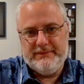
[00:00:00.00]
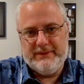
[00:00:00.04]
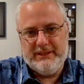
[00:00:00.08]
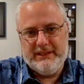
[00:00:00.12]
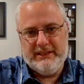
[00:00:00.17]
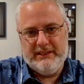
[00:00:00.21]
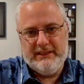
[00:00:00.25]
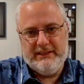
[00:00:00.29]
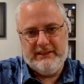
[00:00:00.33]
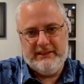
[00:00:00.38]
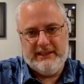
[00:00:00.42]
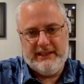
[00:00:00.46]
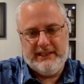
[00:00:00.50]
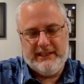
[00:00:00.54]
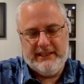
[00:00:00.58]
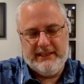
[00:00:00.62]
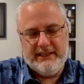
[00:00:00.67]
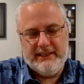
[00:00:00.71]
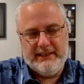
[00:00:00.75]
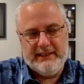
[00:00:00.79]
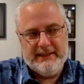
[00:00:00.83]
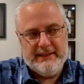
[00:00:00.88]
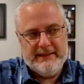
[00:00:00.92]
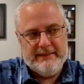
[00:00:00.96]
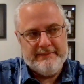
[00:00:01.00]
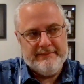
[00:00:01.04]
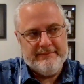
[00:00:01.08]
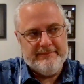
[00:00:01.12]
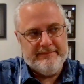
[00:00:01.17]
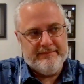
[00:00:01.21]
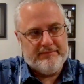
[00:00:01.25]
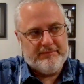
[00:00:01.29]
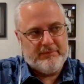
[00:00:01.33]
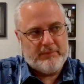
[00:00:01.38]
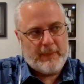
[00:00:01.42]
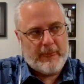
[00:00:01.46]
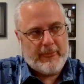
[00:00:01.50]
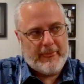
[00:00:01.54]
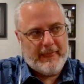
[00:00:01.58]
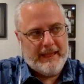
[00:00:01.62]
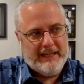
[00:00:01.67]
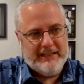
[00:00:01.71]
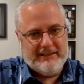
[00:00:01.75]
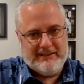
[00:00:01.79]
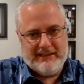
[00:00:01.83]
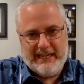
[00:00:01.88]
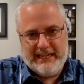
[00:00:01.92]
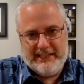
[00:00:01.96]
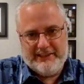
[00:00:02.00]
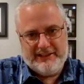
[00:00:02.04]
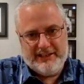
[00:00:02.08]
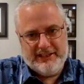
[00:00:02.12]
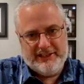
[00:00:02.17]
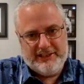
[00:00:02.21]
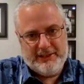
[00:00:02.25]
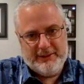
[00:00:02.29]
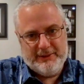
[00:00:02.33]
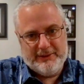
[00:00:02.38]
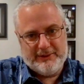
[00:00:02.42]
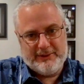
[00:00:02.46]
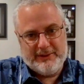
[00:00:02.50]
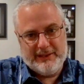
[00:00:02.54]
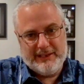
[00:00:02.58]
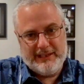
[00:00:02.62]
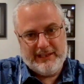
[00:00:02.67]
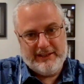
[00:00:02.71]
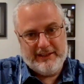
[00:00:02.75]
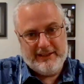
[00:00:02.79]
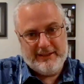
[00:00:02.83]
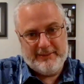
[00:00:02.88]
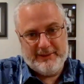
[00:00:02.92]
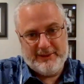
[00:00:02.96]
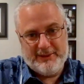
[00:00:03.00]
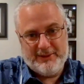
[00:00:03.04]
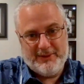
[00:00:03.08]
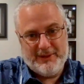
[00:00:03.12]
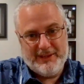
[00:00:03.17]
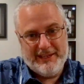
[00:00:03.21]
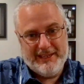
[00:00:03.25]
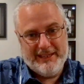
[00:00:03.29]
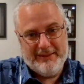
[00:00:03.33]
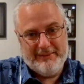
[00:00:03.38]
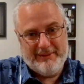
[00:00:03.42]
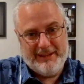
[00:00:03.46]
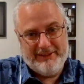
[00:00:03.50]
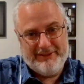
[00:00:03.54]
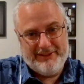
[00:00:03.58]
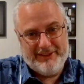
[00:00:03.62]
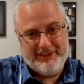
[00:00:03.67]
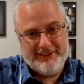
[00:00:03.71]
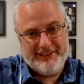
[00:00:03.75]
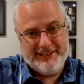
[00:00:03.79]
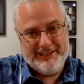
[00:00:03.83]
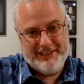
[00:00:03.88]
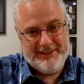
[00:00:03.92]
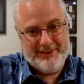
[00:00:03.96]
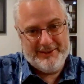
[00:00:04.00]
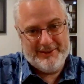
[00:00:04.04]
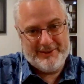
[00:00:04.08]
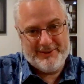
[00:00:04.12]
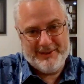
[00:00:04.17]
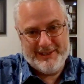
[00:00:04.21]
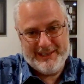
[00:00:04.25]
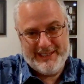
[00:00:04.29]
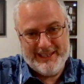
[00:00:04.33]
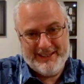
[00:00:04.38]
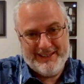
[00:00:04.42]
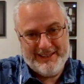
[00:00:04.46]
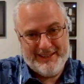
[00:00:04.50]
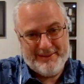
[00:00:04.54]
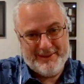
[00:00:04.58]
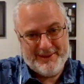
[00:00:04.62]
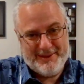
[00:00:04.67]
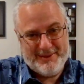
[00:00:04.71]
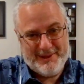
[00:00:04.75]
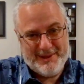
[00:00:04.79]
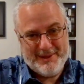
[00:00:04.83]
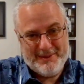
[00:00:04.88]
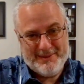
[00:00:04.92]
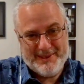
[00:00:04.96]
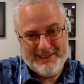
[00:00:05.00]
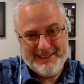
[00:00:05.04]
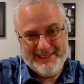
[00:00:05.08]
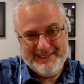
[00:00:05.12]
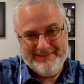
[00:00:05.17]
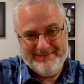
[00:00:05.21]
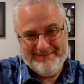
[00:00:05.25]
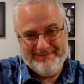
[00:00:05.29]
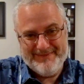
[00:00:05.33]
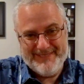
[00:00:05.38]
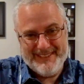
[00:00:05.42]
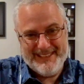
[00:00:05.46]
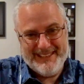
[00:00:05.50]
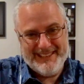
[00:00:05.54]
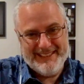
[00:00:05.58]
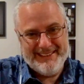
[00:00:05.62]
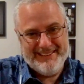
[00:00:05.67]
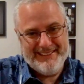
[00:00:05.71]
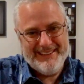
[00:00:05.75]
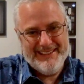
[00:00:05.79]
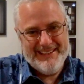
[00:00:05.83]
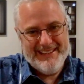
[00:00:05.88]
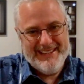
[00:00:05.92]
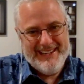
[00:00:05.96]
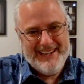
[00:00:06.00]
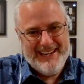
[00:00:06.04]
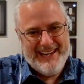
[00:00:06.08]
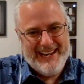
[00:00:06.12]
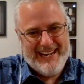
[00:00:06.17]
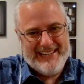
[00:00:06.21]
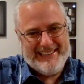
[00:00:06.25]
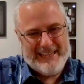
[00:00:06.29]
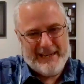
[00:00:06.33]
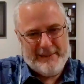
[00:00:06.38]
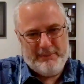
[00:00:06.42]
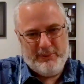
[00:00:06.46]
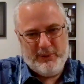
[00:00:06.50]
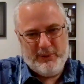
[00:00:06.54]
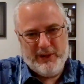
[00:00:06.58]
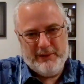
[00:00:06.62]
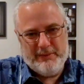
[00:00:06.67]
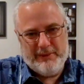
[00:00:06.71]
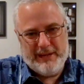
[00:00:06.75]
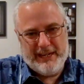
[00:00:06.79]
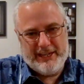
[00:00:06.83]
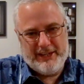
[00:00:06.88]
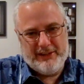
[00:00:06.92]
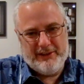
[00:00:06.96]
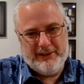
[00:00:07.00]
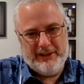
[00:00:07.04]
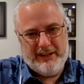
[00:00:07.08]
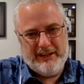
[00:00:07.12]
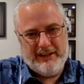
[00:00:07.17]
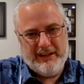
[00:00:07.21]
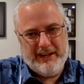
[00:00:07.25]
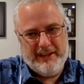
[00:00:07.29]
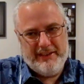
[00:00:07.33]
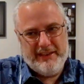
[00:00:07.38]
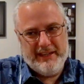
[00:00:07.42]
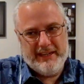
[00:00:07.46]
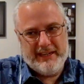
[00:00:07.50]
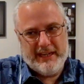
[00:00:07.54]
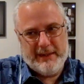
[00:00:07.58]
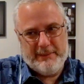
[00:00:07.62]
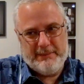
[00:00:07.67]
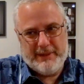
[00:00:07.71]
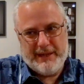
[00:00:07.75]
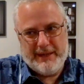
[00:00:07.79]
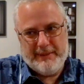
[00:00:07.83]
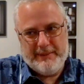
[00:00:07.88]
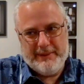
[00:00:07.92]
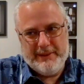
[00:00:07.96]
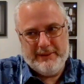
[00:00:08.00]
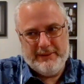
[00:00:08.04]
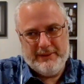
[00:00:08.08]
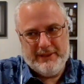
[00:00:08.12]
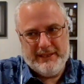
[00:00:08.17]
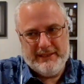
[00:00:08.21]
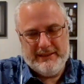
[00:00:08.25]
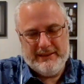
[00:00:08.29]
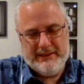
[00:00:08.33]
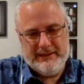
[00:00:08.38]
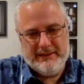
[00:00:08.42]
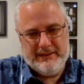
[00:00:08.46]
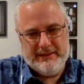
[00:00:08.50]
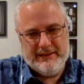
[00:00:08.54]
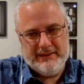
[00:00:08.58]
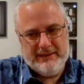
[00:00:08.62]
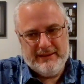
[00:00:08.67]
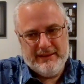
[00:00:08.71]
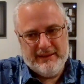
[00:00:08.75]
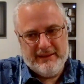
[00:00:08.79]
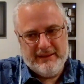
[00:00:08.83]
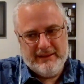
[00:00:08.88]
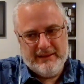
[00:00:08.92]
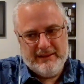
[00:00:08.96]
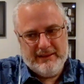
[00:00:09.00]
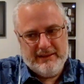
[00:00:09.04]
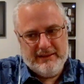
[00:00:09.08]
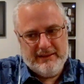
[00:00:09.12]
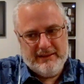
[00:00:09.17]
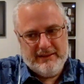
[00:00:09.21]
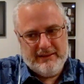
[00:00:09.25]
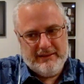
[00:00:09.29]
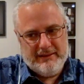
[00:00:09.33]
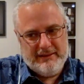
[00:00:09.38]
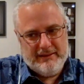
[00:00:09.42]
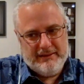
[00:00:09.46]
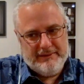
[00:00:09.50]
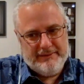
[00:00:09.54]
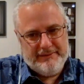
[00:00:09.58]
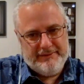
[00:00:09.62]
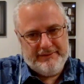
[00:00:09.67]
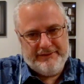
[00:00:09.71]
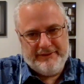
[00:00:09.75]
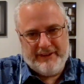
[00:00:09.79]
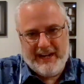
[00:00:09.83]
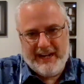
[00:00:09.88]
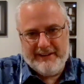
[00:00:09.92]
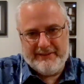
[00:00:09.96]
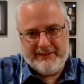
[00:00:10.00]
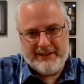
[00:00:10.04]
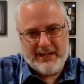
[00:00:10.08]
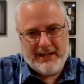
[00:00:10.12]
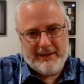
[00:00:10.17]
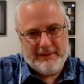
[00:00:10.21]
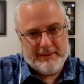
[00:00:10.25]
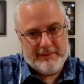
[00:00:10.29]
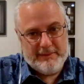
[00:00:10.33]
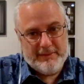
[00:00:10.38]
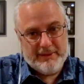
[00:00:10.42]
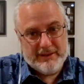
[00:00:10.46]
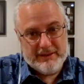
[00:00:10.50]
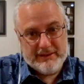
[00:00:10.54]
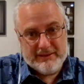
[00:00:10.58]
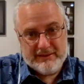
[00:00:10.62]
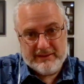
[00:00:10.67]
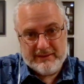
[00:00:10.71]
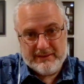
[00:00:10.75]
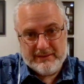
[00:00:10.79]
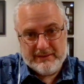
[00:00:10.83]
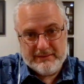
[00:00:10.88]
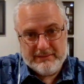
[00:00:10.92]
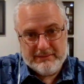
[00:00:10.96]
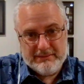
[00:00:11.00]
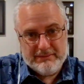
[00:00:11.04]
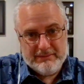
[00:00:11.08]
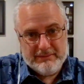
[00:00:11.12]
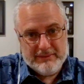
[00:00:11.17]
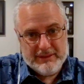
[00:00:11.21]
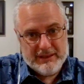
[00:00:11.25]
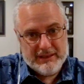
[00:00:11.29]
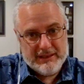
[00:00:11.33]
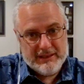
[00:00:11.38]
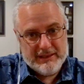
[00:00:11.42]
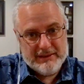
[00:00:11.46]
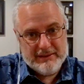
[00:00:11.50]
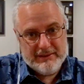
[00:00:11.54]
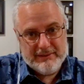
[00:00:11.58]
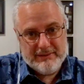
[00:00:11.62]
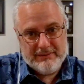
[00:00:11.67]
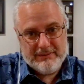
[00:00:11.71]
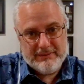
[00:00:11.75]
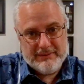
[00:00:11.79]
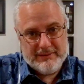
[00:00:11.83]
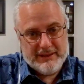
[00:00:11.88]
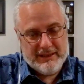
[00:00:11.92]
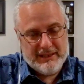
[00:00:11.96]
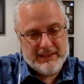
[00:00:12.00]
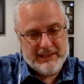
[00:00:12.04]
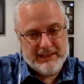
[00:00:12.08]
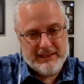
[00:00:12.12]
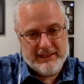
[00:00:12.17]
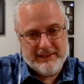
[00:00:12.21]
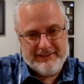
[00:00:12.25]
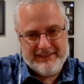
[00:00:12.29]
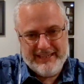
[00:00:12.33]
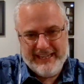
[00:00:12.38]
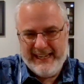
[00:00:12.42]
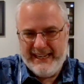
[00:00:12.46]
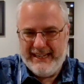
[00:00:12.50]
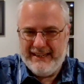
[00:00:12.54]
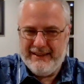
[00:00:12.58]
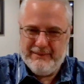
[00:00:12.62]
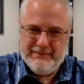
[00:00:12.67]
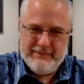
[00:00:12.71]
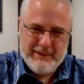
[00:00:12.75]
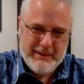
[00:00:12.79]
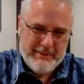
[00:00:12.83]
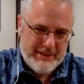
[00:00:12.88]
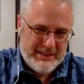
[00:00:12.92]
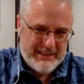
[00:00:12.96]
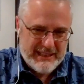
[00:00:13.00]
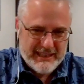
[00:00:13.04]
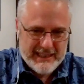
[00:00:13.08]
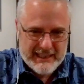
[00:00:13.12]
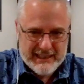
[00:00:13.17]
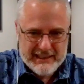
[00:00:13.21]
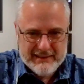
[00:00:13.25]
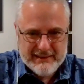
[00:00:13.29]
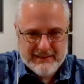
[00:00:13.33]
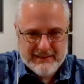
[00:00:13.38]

and his last issue was Green Lantern number 20, and my first issue was Green Lantern number 21. You know, at that point in my career, I think I'd probably written 5 comic books, you know, 10.